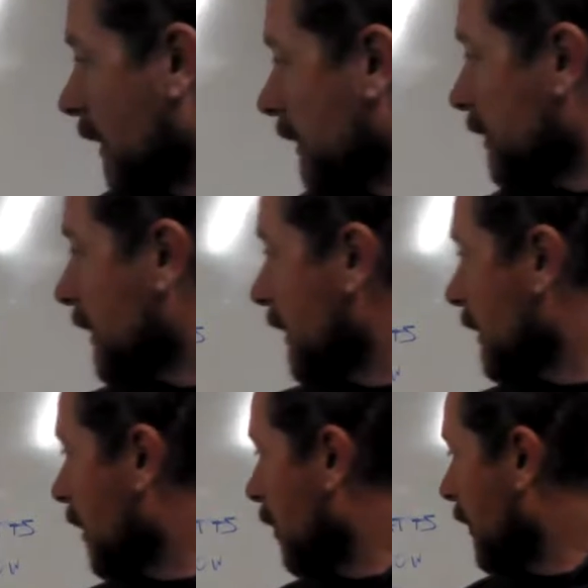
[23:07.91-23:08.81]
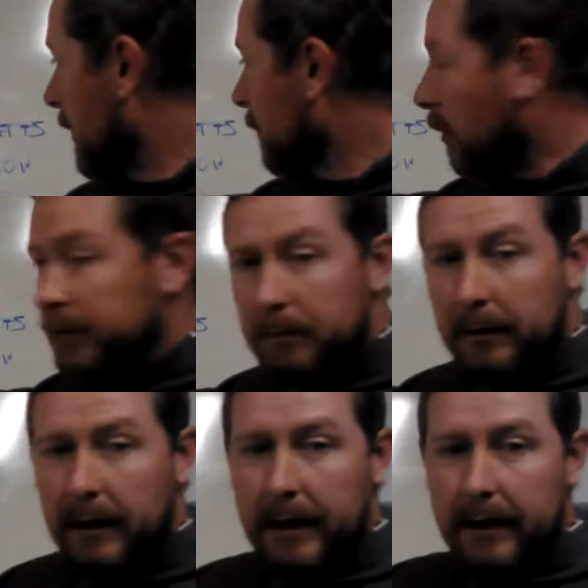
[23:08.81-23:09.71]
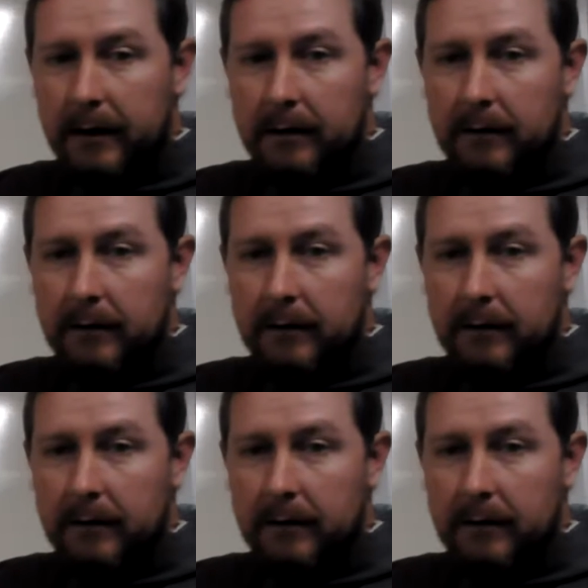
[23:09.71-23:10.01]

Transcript: You're going to go and multiply